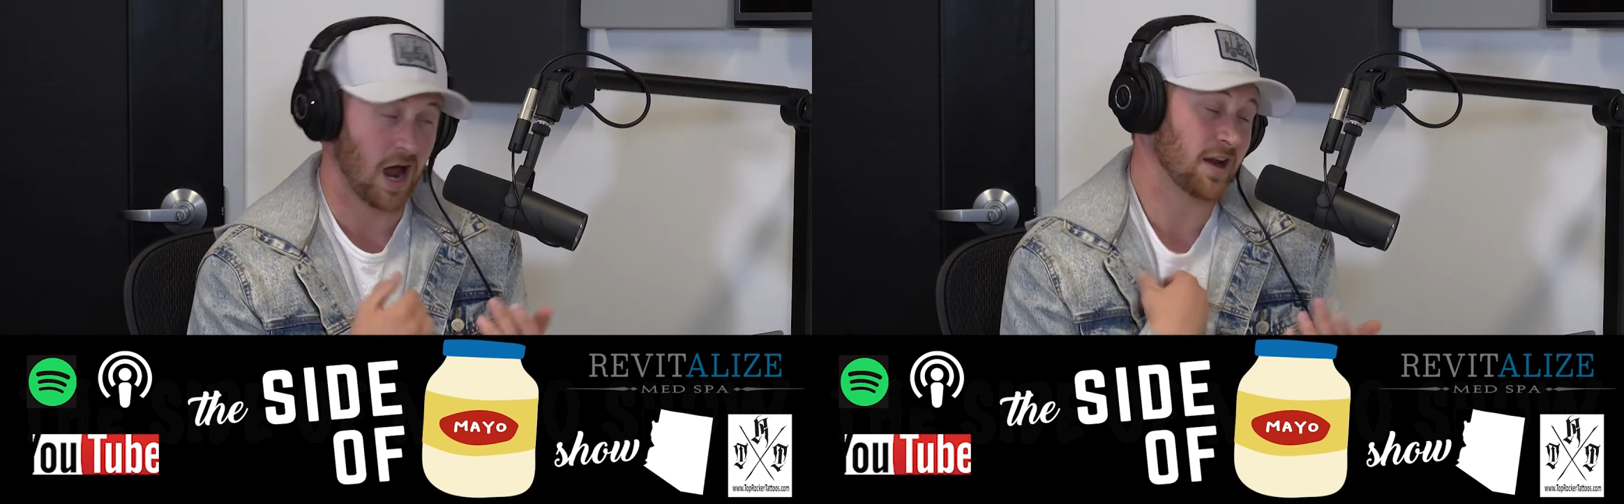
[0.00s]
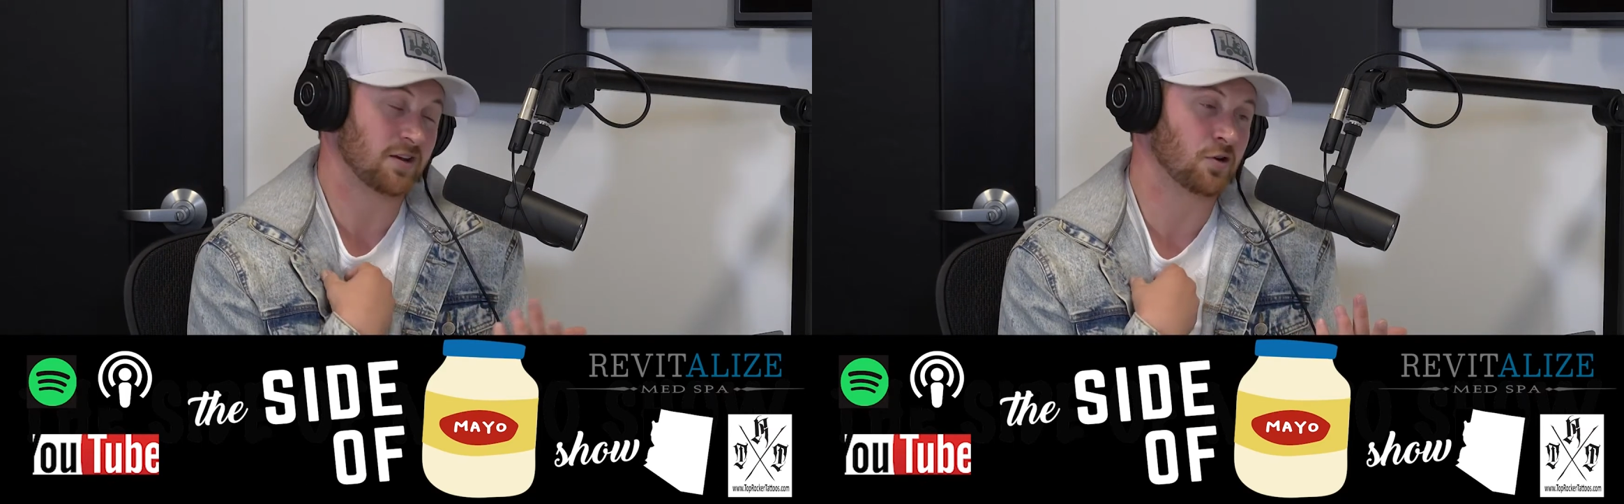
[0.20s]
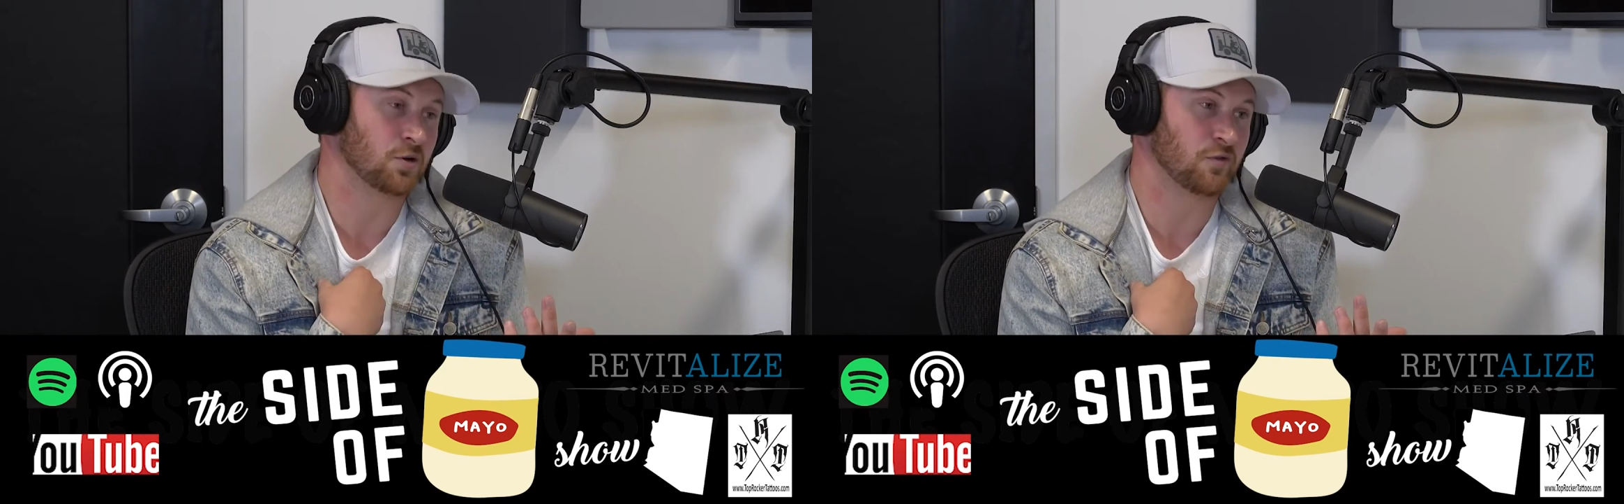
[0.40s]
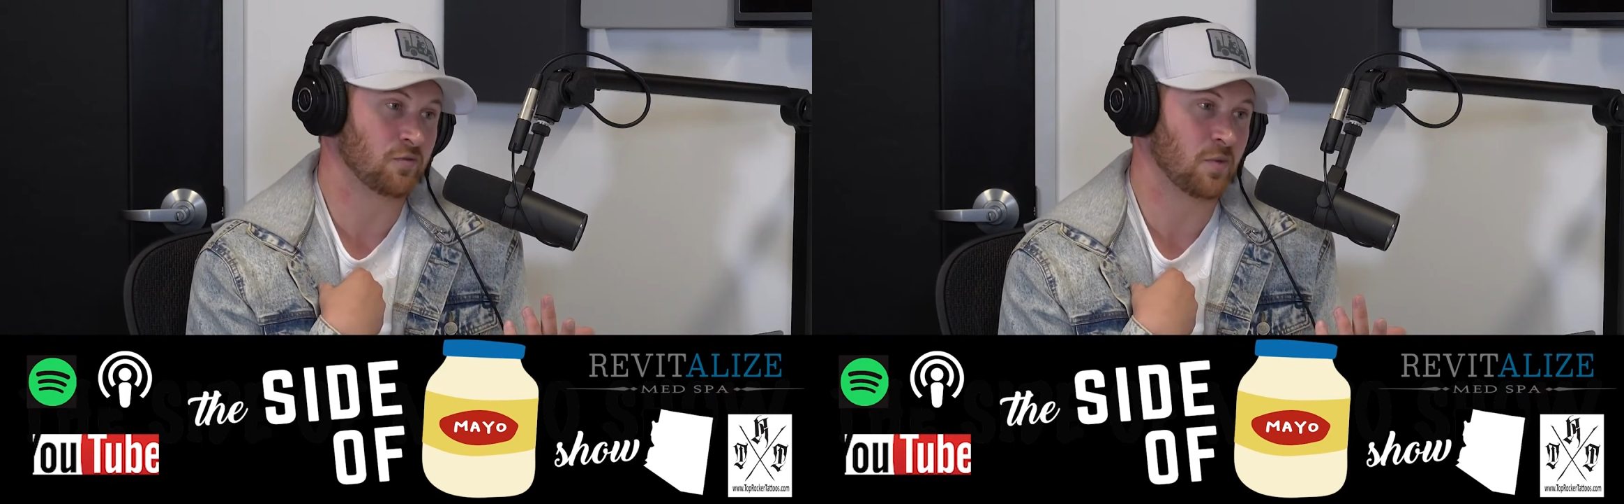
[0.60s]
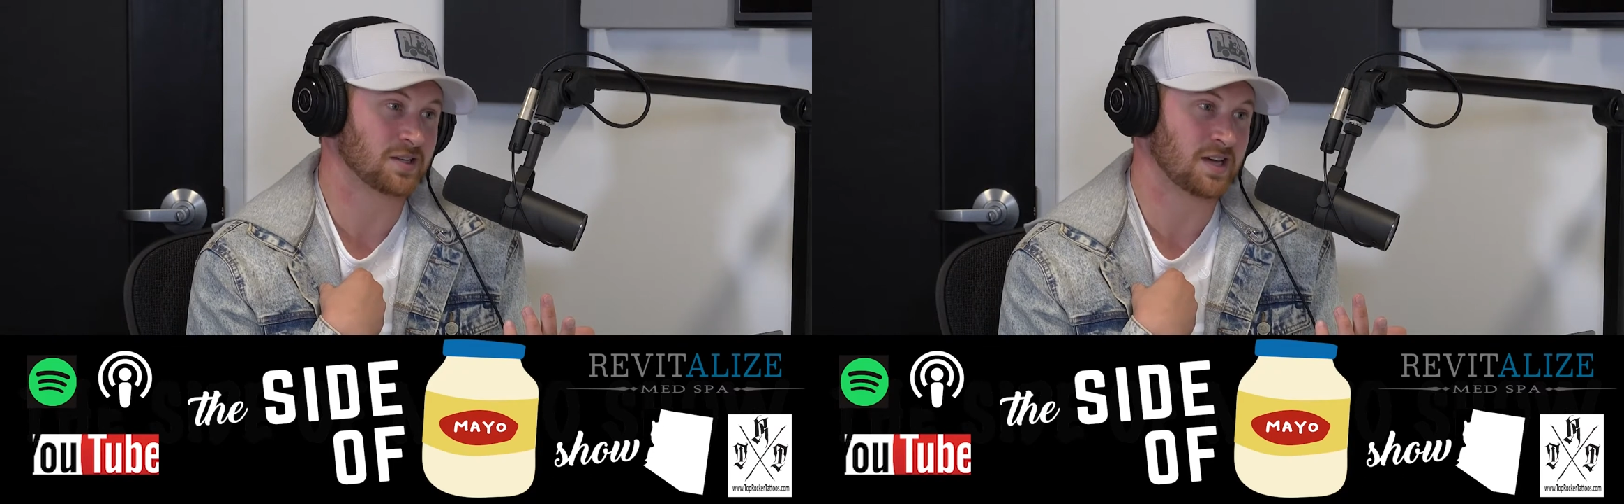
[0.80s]
I didn't know you were
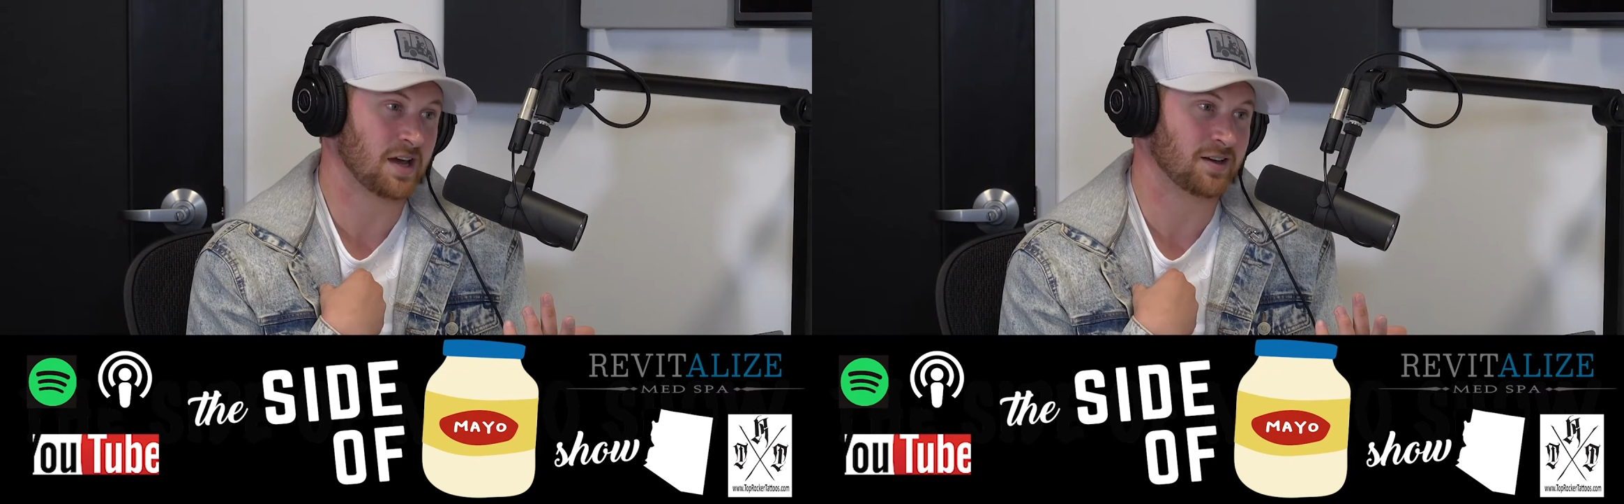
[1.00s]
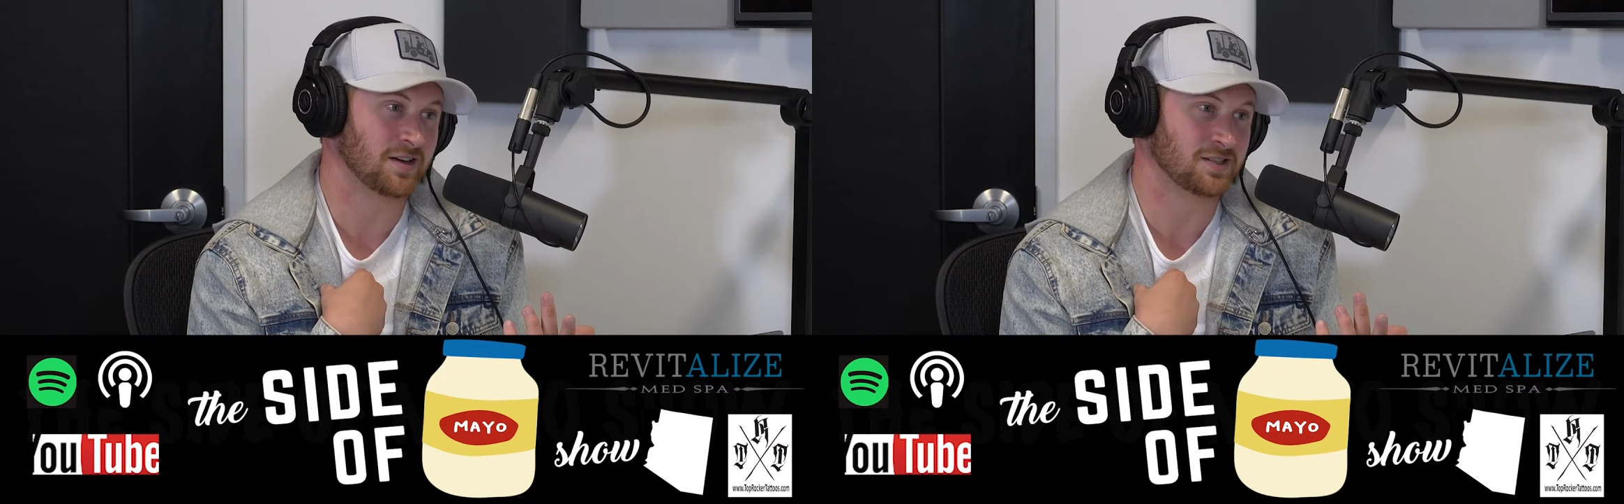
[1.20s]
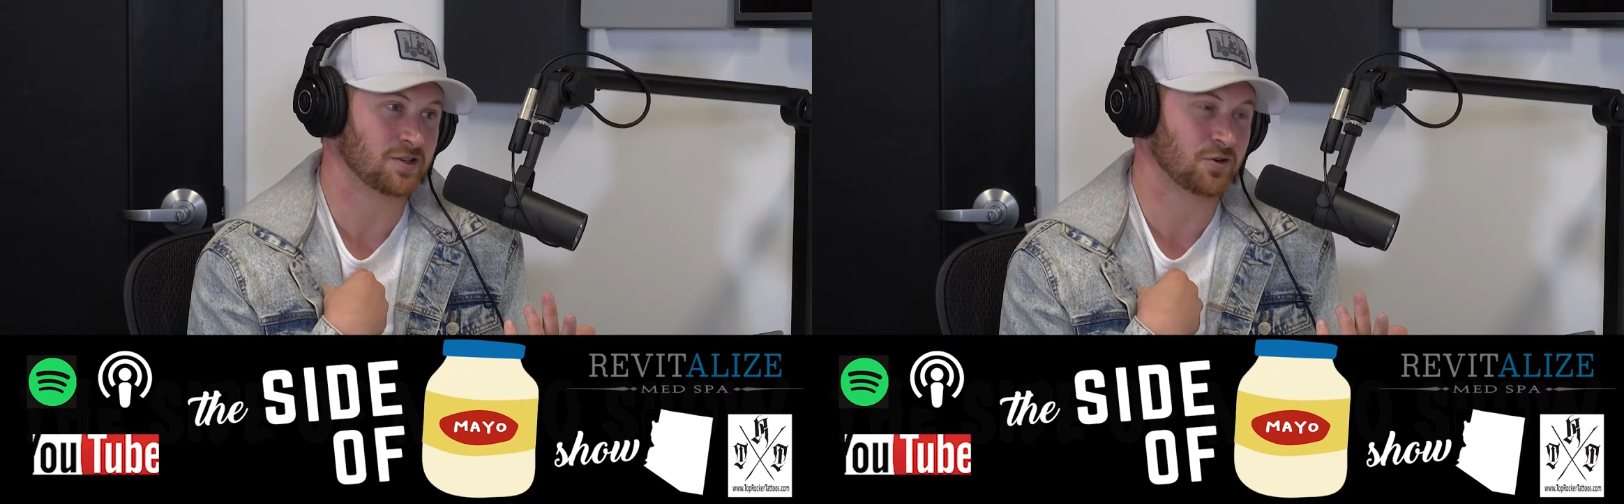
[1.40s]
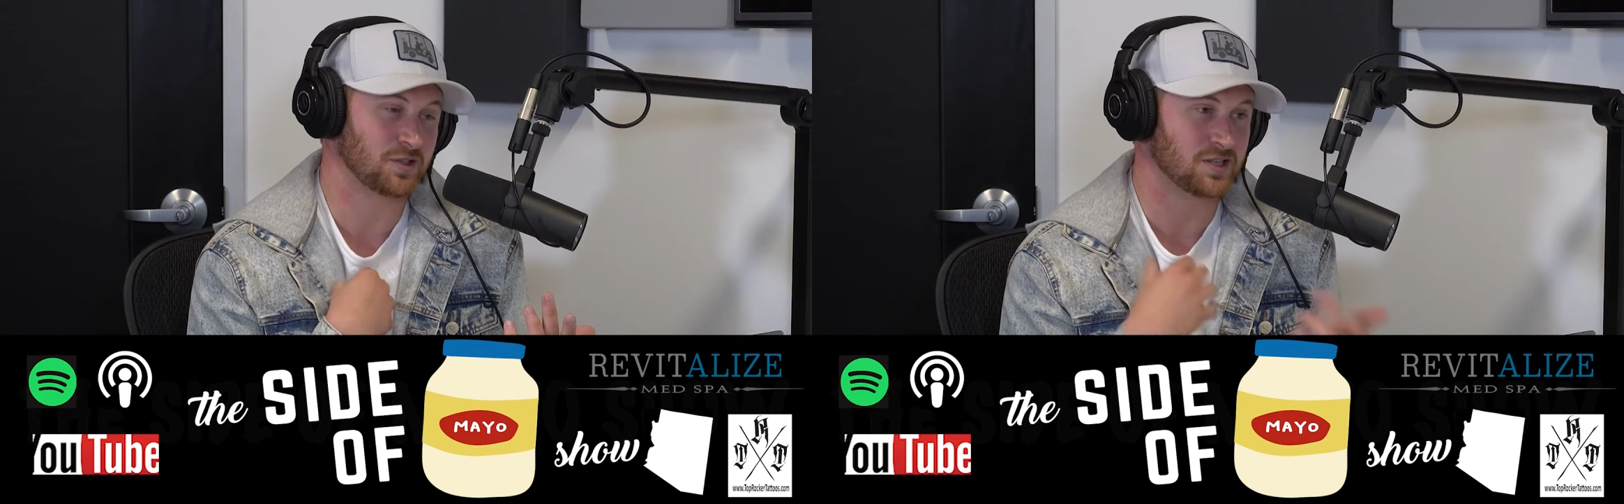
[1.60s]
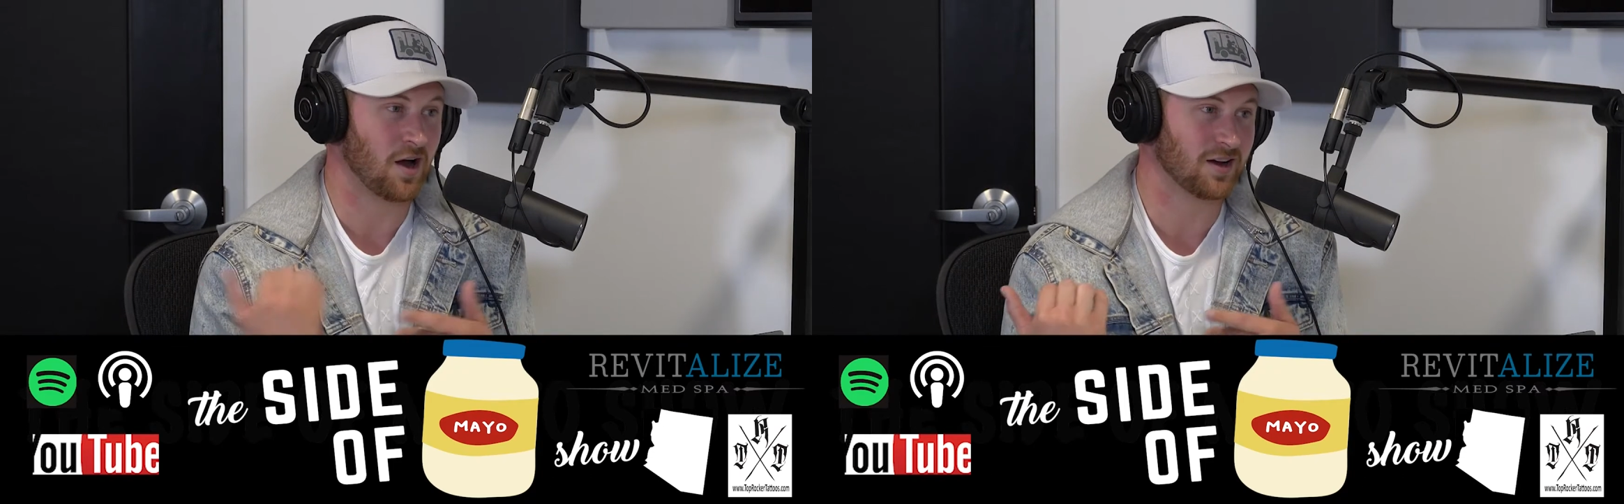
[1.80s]
from Montana until we
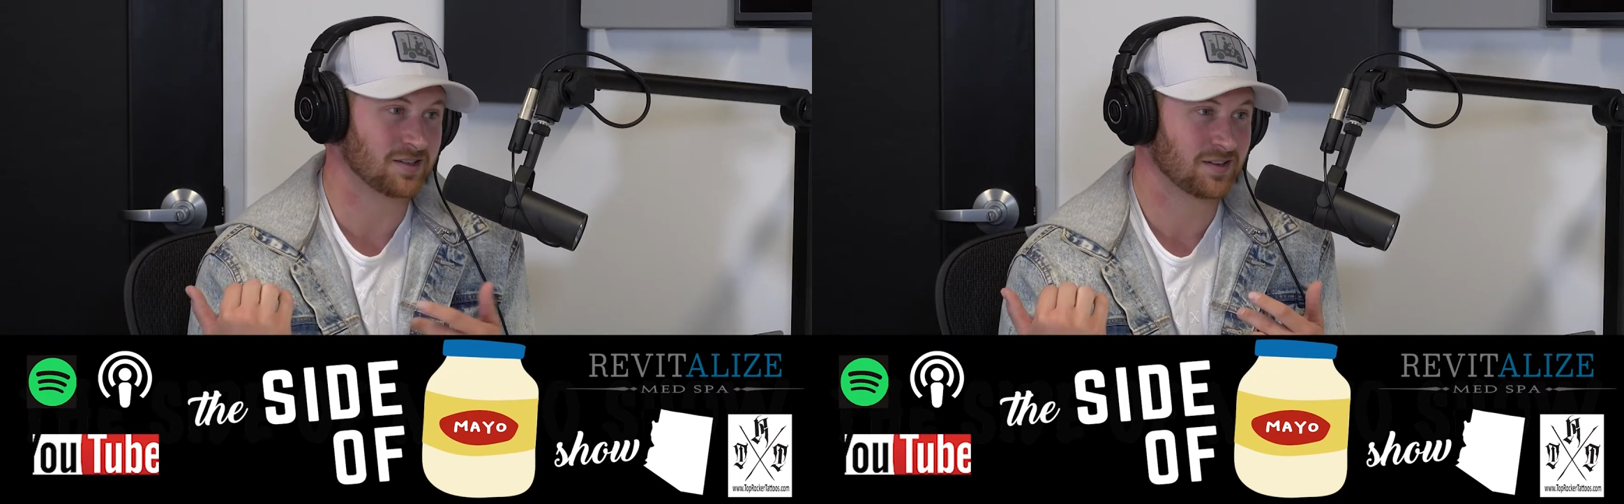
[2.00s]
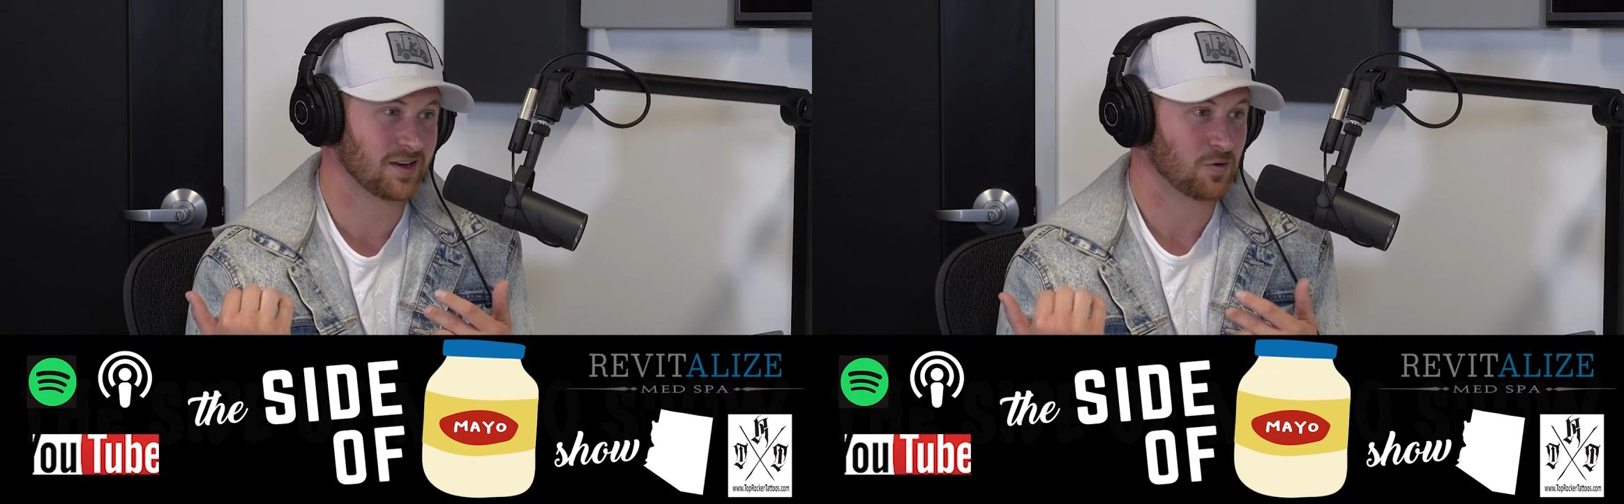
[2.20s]
talked,